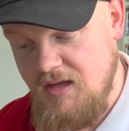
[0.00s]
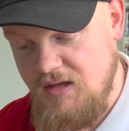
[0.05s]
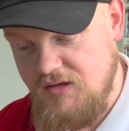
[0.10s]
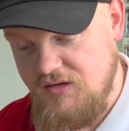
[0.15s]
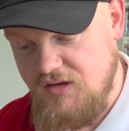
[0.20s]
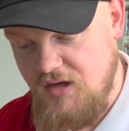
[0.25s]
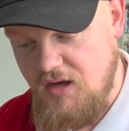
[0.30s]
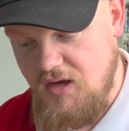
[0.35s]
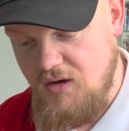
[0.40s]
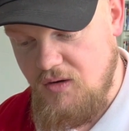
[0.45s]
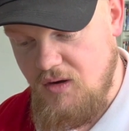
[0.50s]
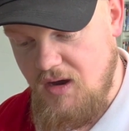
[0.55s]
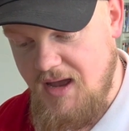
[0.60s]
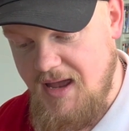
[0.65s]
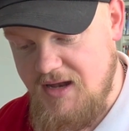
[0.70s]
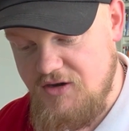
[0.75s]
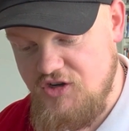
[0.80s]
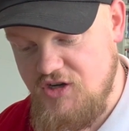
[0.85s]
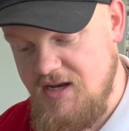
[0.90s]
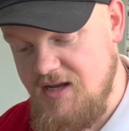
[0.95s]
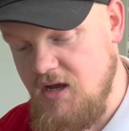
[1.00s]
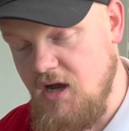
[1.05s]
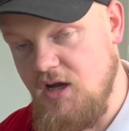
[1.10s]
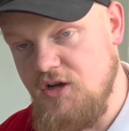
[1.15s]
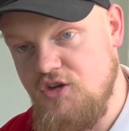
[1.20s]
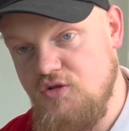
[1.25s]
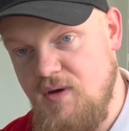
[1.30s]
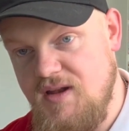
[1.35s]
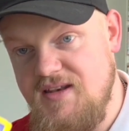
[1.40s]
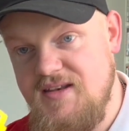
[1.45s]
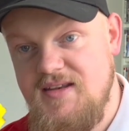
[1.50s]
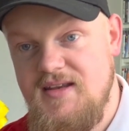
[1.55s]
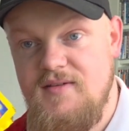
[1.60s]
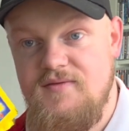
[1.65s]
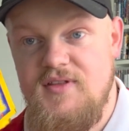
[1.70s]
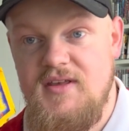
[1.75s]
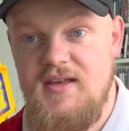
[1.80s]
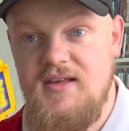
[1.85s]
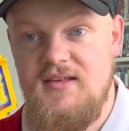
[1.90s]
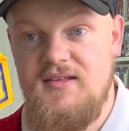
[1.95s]
So I actually got 20
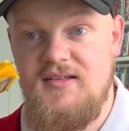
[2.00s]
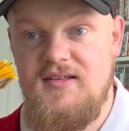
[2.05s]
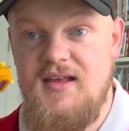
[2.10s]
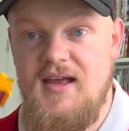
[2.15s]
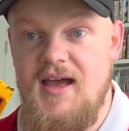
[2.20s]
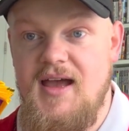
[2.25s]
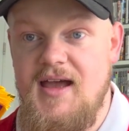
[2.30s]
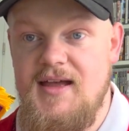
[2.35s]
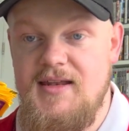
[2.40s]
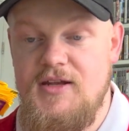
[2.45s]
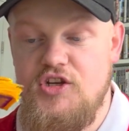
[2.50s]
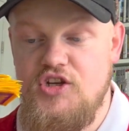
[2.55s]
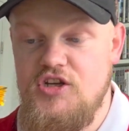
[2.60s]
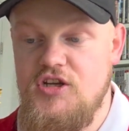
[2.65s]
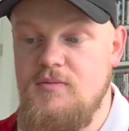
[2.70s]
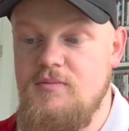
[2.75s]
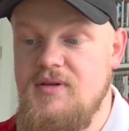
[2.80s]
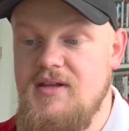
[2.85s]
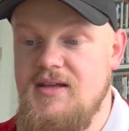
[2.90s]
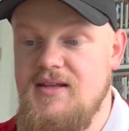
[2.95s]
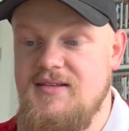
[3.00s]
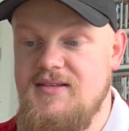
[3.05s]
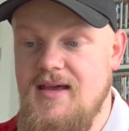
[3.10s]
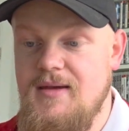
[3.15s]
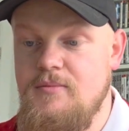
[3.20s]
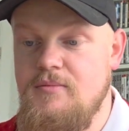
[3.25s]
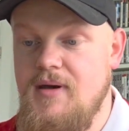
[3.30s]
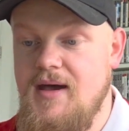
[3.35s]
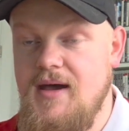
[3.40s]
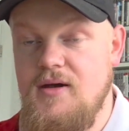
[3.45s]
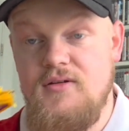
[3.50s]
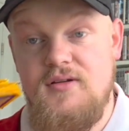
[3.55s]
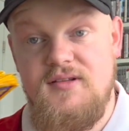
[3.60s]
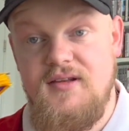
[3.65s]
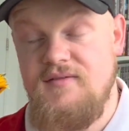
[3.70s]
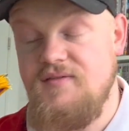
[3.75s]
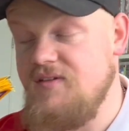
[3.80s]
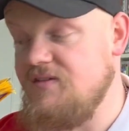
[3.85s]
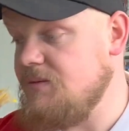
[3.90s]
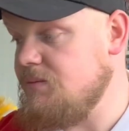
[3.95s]
of these, and it should have been £10
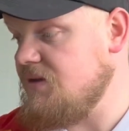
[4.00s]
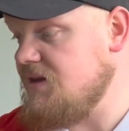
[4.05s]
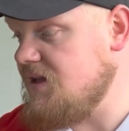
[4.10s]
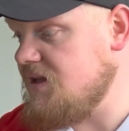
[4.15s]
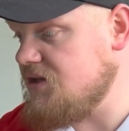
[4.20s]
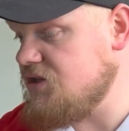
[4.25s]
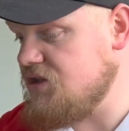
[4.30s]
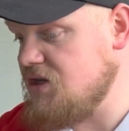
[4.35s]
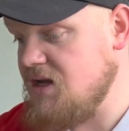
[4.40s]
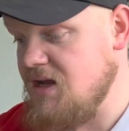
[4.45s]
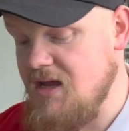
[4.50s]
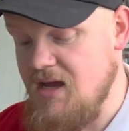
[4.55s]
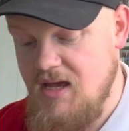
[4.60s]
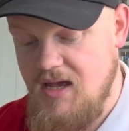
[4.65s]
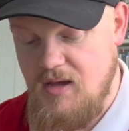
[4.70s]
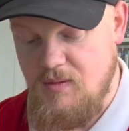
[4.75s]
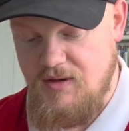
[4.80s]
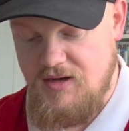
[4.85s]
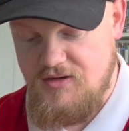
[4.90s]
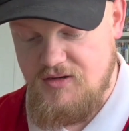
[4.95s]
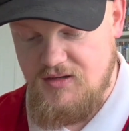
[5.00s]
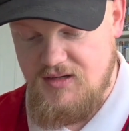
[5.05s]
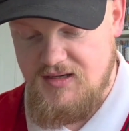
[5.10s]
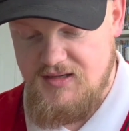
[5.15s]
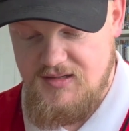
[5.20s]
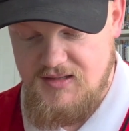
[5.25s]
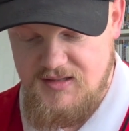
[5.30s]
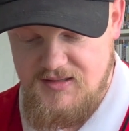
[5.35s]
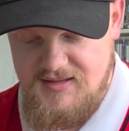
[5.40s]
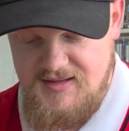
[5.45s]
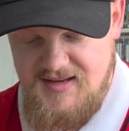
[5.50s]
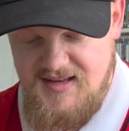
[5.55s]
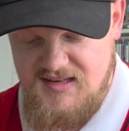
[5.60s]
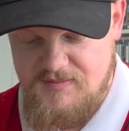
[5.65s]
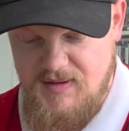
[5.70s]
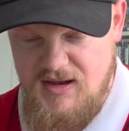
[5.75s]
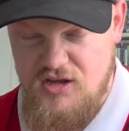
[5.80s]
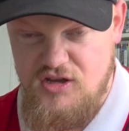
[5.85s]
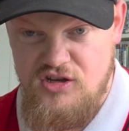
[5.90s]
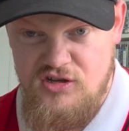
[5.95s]
because they're 50p each. And when I took it to the till, I
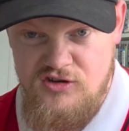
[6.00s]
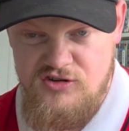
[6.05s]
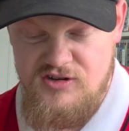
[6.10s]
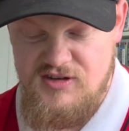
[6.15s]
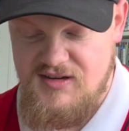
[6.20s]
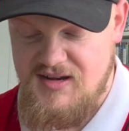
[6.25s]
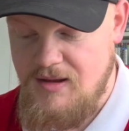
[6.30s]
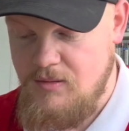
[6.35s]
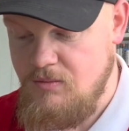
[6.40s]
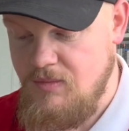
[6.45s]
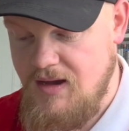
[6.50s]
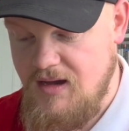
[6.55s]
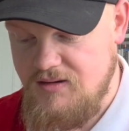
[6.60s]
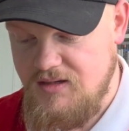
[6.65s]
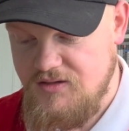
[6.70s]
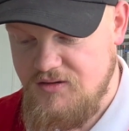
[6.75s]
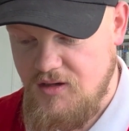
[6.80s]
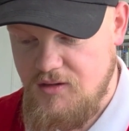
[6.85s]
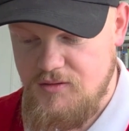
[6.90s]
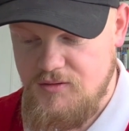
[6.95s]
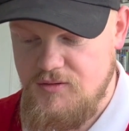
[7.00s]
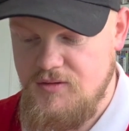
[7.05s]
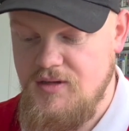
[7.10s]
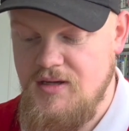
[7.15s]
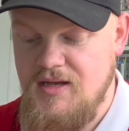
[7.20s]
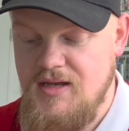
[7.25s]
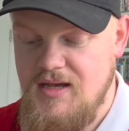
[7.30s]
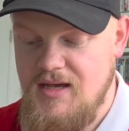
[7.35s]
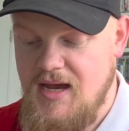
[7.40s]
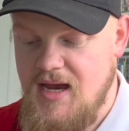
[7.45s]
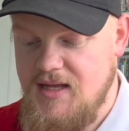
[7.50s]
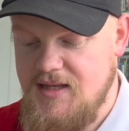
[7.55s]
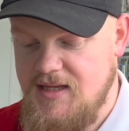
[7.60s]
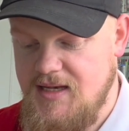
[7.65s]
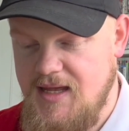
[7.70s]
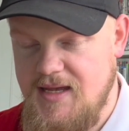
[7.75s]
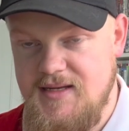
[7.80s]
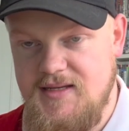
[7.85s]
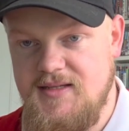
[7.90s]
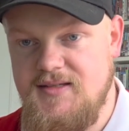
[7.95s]
spent £110 in total, and
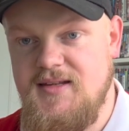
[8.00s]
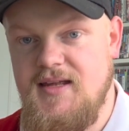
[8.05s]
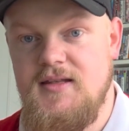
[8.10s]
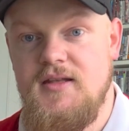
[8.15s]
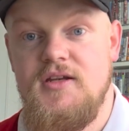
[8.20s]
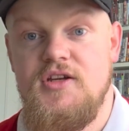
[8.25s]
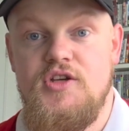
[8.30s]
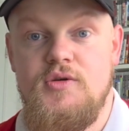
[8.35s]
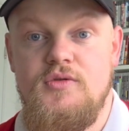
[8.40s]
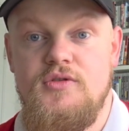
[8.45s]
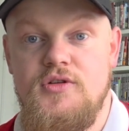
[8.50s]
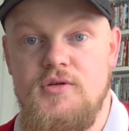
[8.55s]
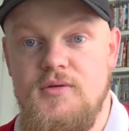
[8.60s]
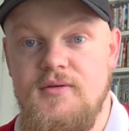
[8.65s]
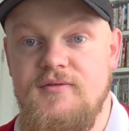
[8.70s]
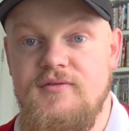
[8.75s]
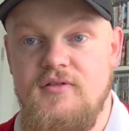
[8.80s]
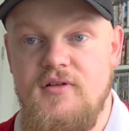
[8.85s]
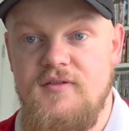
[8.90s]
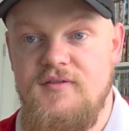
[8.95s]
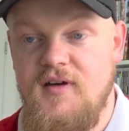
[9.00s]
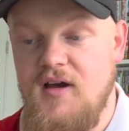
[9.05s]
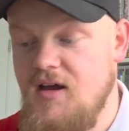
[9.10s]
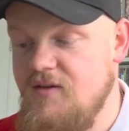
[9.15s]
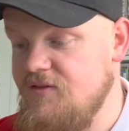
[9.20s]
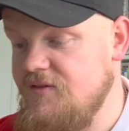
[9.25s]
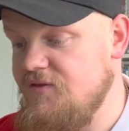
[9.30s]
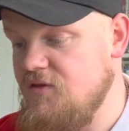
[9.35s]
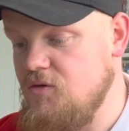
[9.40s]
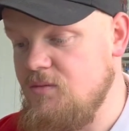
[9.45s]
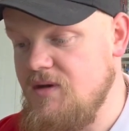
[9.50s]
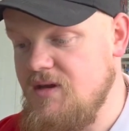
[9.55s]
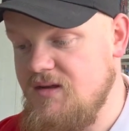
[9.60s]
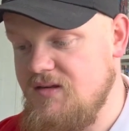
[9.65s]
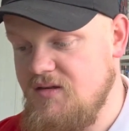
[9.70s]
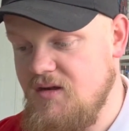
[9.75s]
the lady said that she'll do them for a £5 for me.